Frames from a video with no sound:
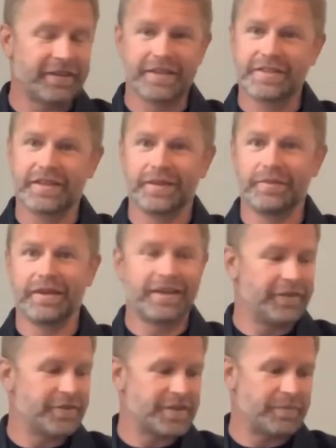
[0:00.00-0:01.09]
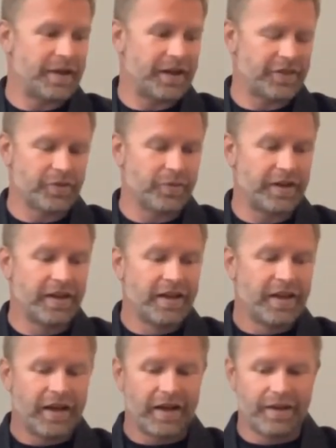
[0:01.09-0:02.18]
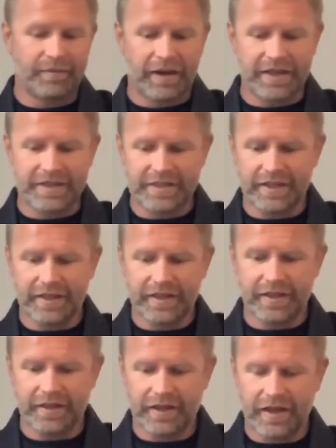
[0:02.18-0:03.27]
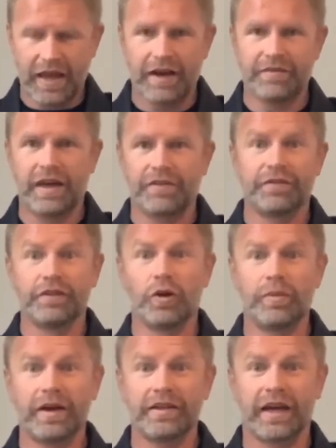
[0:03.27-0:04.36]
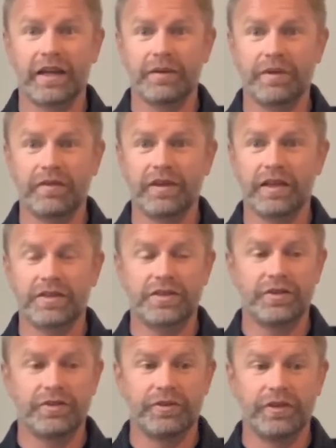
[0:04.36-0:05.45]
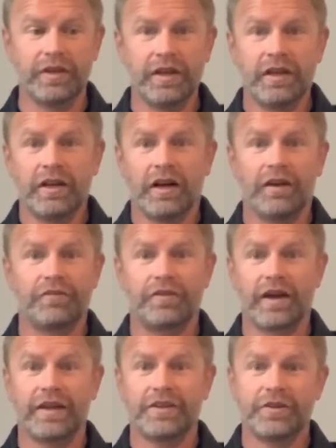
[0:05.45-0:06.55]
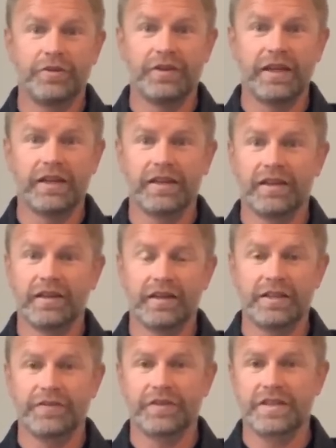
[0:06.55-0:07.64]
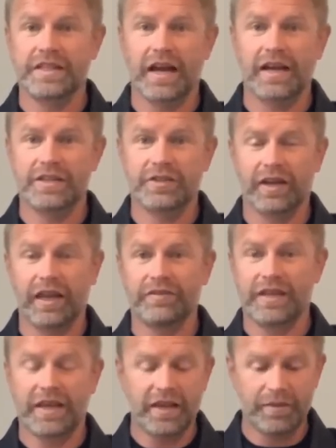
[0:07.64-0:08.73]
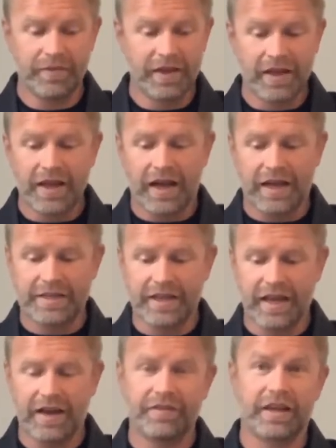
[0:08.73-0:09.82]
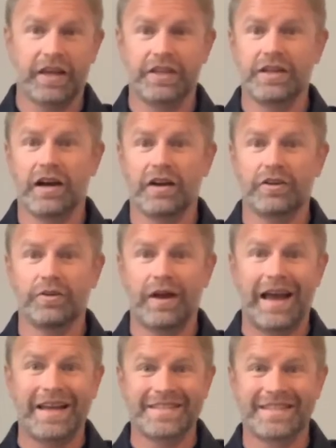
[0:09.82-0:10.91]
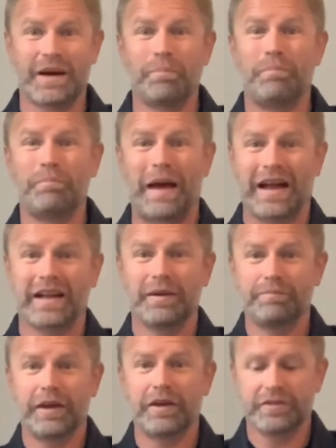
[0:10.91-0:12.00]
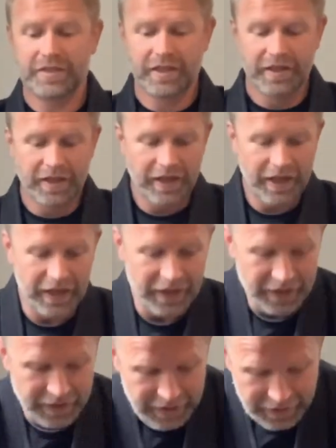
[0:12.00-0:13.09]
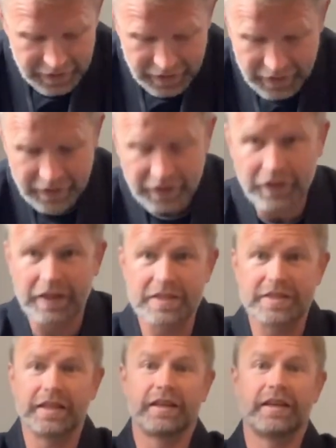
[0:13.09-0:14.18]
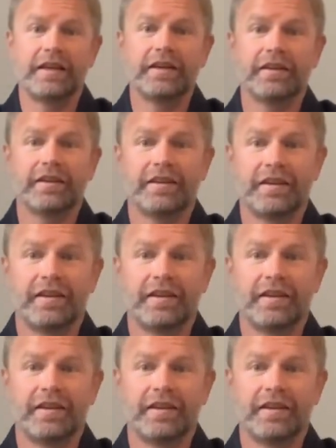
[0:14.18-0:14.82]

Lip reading: it's going to be an Eosin Panther one. I did have that flow belt. I ended up giving it to a friend who needed a different size, so I gave it to him. I did have the Kitaro as a backup belt, and you can see it here.